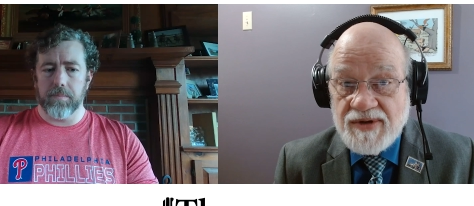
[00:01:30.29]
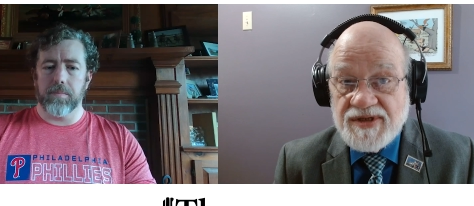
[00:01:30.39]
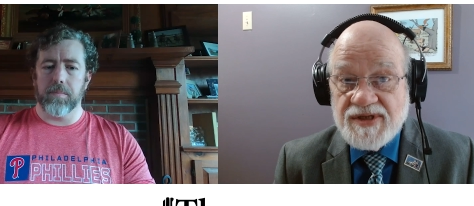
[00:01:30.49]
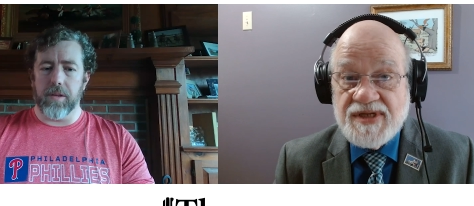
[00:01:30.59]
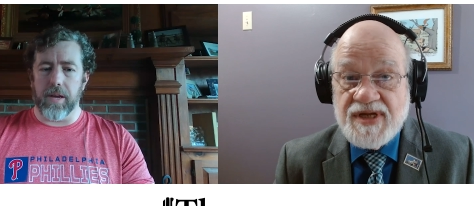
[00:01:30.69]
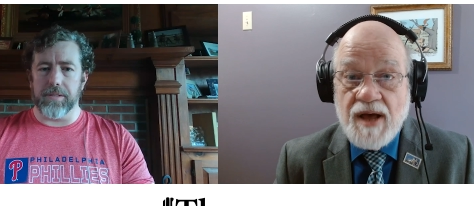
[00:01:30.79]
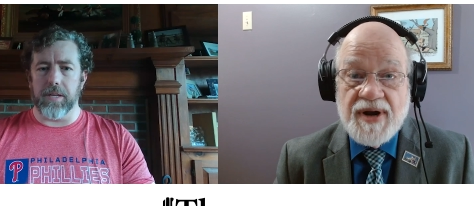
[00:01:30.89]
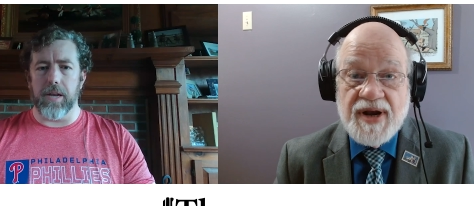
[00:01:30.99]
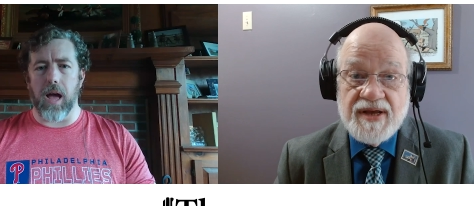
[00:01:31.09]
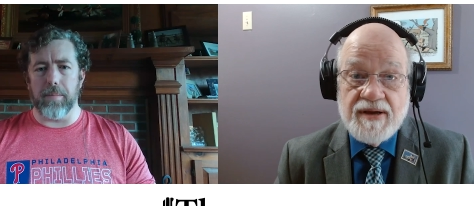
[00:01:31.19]
Speaker 1: which is the yes,
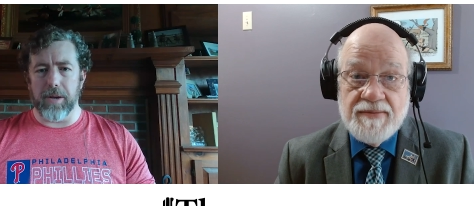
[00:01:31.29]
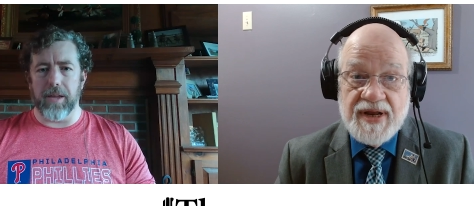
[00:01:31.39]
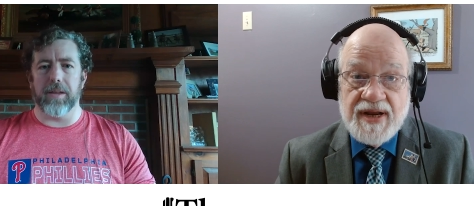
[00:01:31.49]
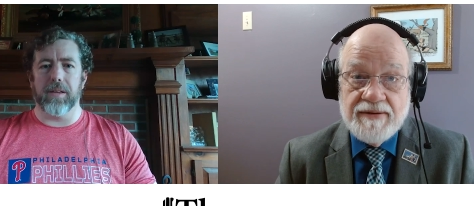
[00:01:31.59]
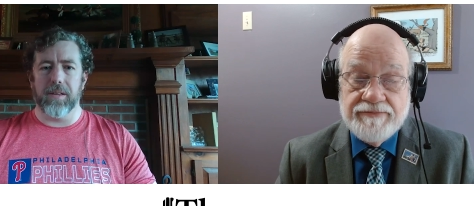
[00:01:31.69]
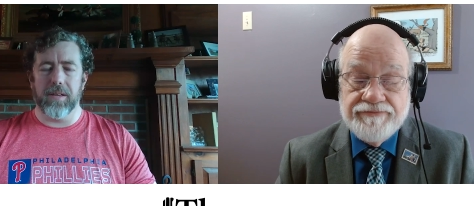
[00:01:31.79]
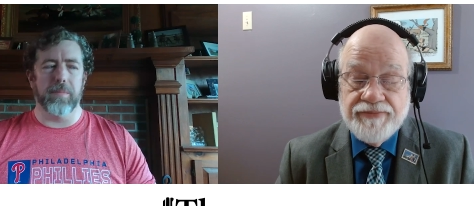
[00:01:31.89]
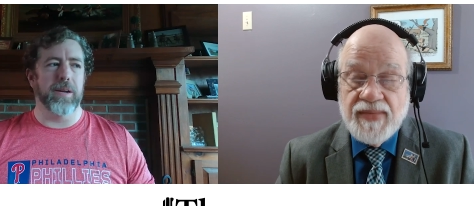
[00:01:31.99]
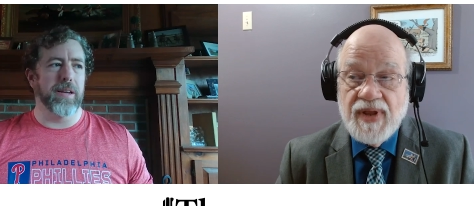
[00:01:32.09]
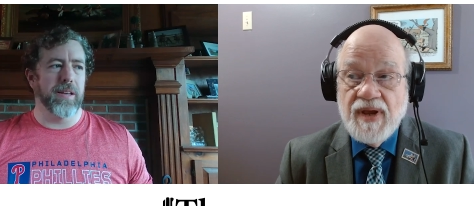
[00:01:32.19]
nominating nom- committee.
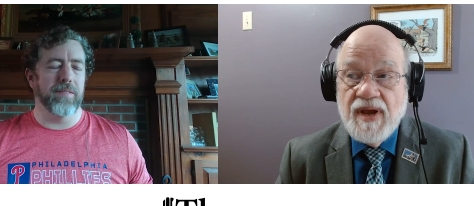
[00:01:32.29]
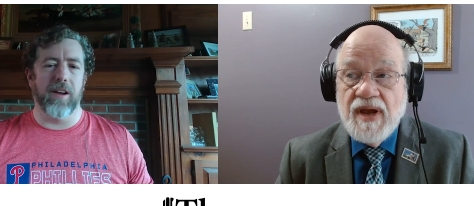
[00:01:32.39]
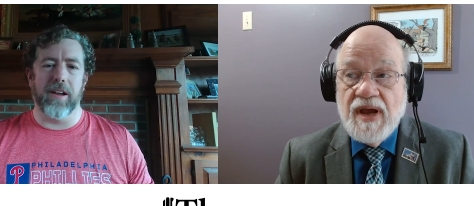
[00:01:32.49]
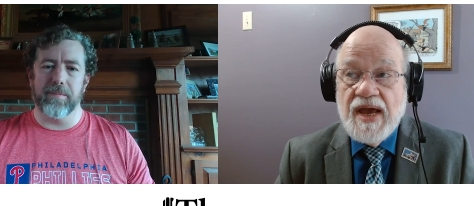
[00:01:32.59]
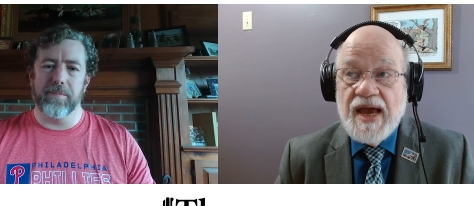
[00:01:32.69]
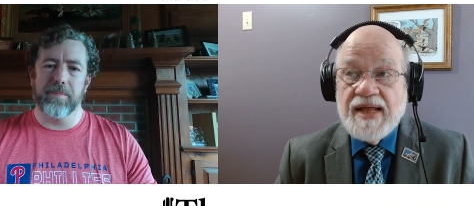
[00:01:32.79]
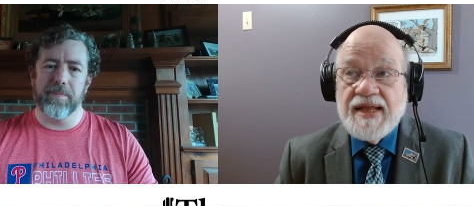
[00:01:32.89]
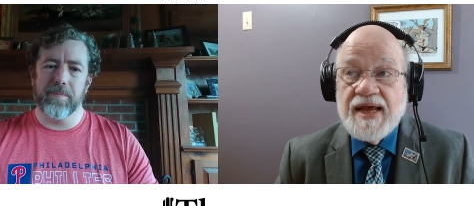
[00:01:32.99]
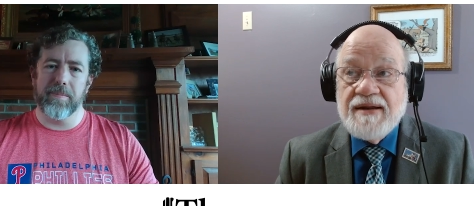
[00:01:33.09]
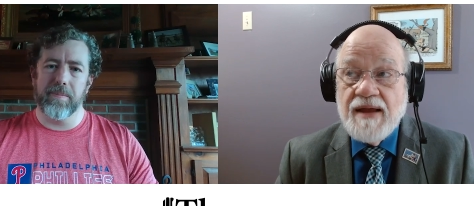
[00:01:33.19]
committee. Right. And
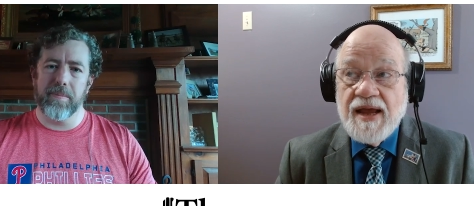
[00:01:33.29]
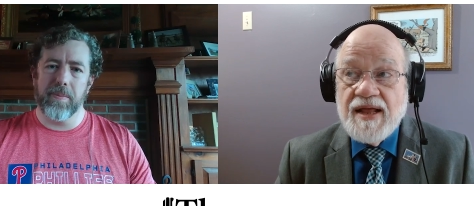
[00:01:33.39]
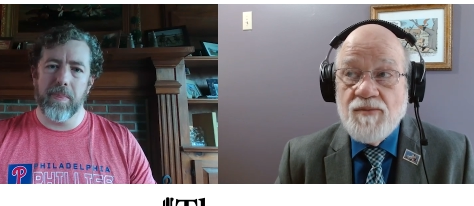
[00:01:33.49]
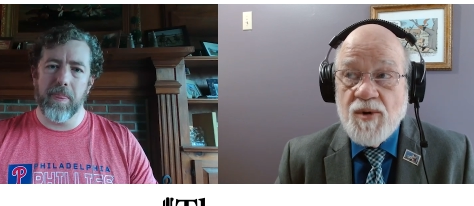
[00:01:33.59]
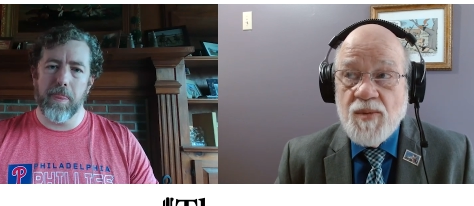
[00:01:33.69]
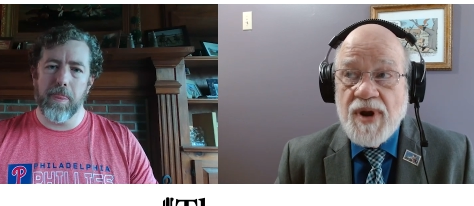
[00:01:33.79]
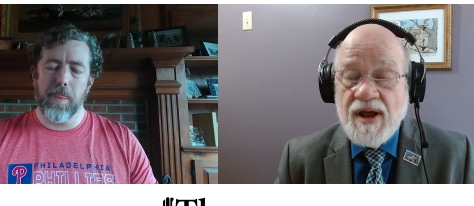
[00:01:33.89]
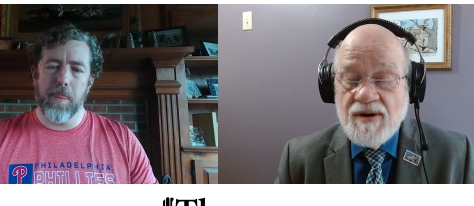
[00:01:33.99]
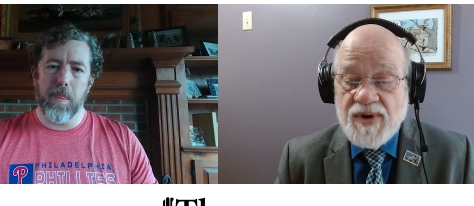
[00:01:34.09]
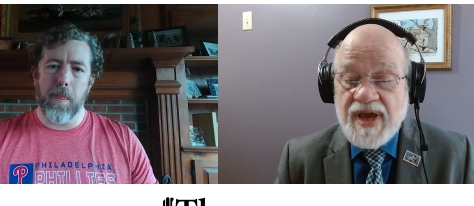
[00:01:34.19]
then, and then we went
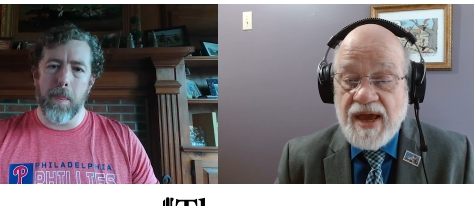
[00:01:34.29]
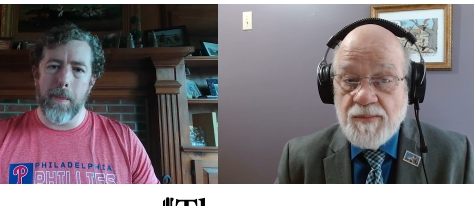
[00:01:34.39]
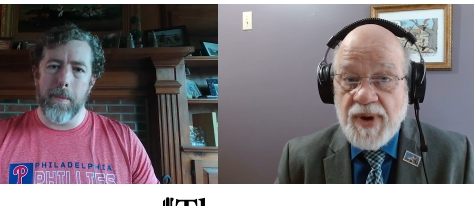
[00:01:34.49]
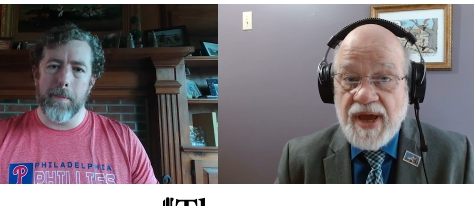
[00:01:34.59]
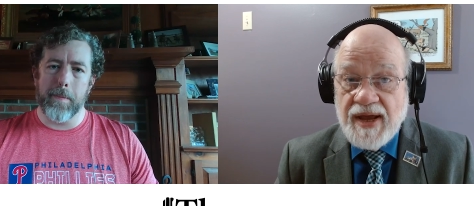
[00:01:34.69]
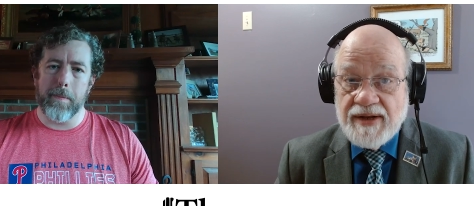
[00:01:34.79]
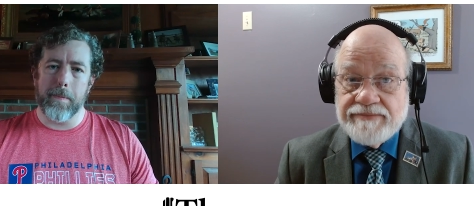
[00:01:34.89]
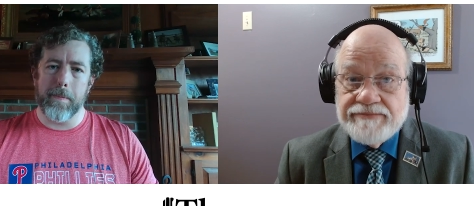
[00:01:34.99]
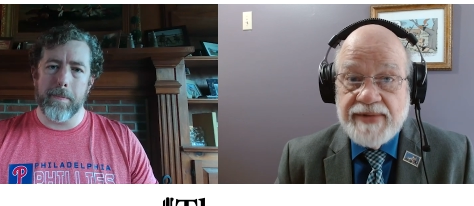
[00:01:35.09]
out and we campaigned.